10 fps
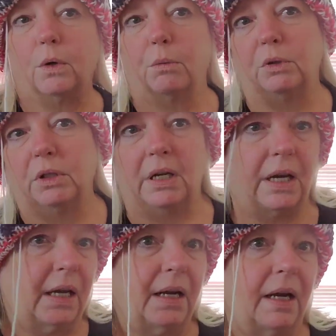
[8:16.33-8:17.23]
horrible, and
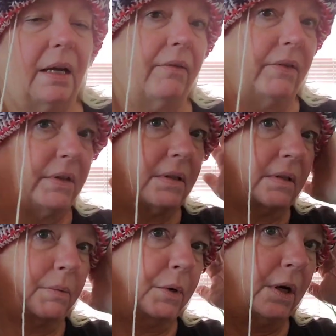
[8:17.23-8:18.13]
I cannot give this to
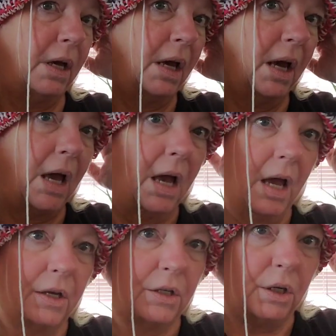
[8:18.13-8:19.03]
someone.
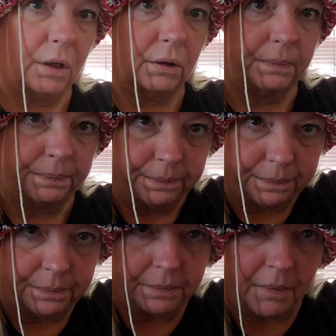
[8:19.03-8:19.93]
So
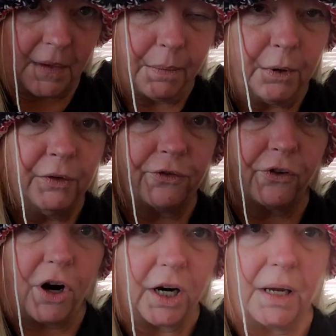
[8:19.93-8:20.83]
I'm going to
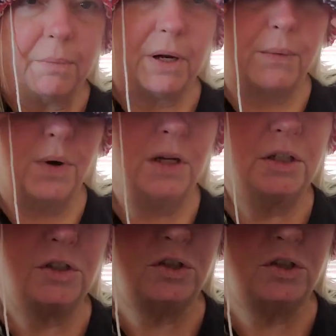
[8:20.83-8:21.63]
frog it, but I wanted to